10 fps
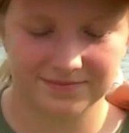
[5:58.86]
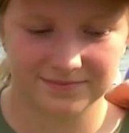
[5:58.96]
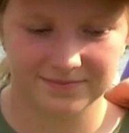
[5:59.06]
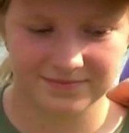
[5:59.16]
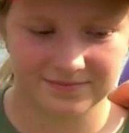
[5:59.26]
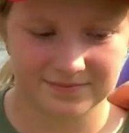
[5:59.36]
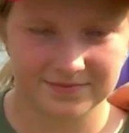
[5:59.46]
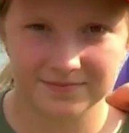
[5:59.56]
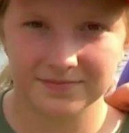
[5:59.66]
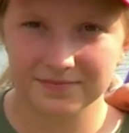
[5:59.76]

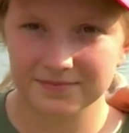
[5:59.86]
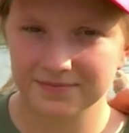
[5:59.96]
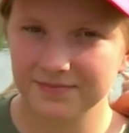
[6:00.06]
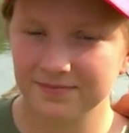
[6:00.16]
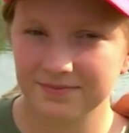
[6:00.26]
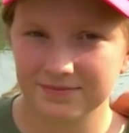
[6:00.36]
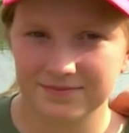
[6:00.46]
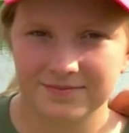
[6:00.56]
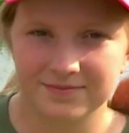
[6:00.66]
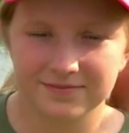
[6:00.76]

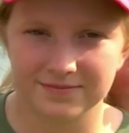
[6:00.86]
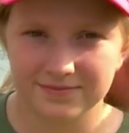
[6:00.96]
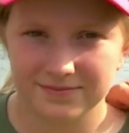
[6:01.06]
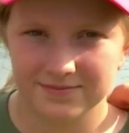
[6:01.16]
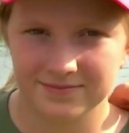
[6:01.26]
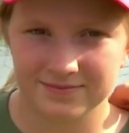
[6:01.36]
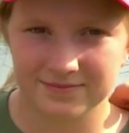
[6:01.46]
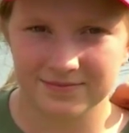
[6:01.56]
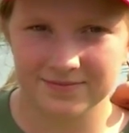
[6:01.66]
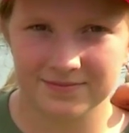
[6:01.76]

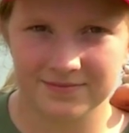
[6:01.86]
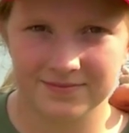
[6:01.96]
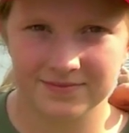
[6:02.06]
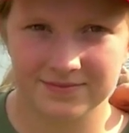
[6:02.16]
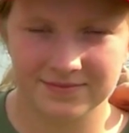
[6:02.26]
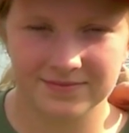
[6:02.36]
No words are spoken by the person on screen.